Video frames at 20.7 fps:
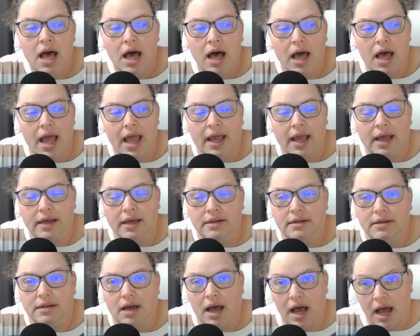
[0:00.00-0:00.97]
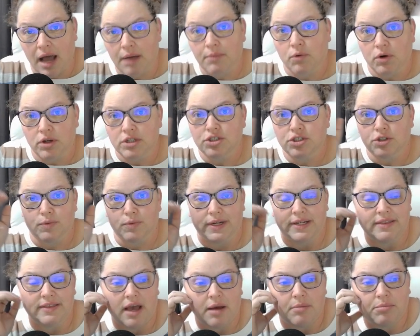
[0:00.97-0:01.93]
And I want to read
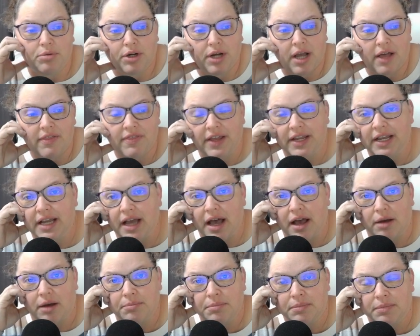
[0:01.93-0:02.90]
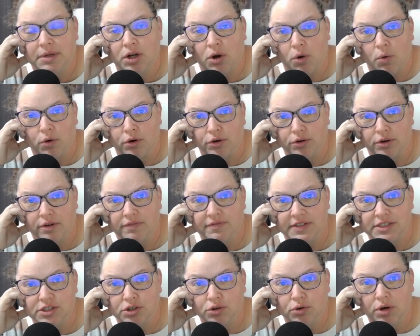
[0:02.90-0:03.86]
that book. I think I'm going to order a
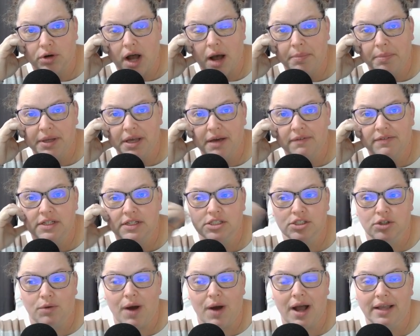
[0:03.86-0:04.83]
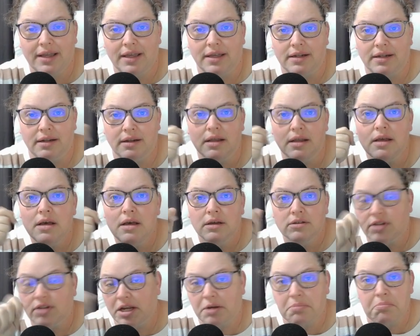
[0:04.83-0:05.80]
physical copy of it so I can
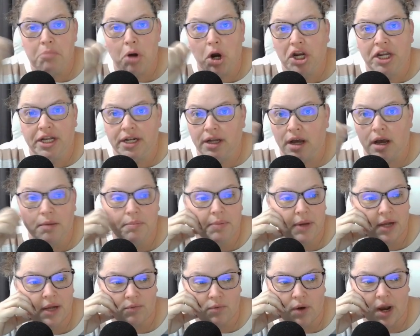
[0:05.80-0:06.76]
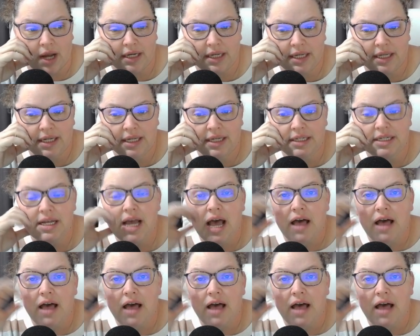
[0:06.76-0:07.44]
like mark it up and write in it.